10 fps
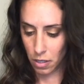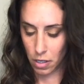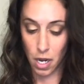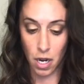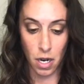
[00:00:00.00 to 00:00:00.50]

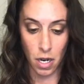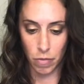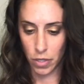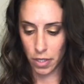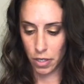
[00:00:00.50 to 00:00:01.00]
And I'm
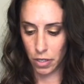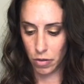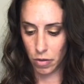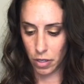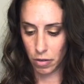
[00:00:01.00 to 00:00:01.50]
just gonna do
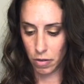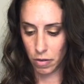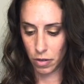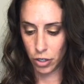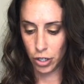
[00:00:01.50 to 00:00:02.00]
a little
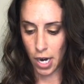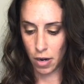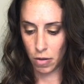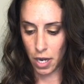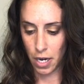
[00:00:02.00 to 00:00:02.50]

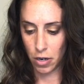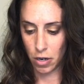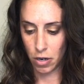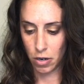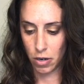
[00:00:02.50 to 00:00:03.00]
shadow liner